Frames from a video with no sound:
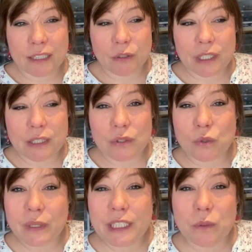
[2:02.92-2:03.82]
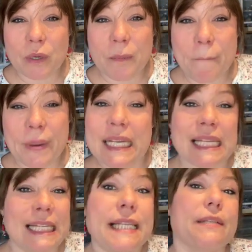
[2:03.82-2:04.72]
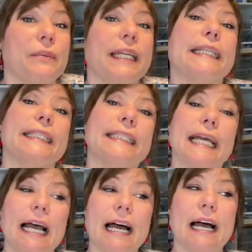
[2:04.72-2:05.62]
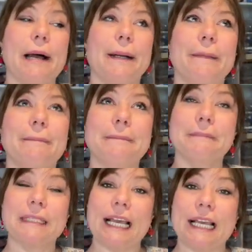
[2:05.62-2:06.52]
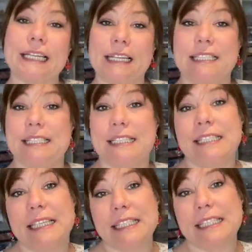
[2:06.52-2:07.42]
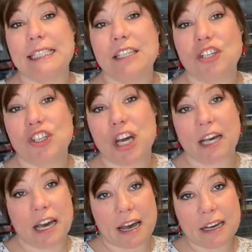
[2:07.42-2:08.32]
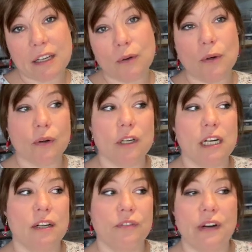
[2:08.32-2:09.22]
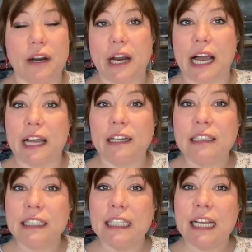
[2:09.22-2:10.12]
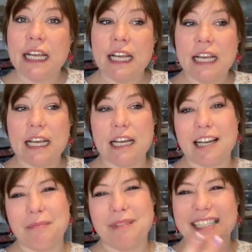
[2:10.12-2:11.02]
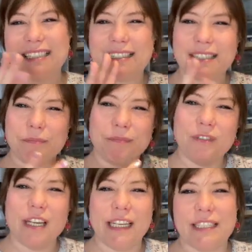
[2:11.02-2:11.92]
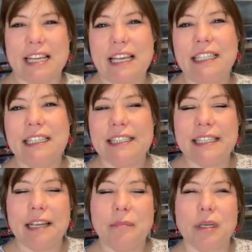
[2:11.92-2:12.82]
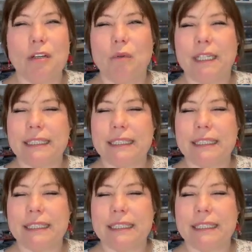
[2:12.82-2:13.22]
2021 bucket list with it. And that is knitting a jacquard or a fair isle. It's not exactly the same, but what it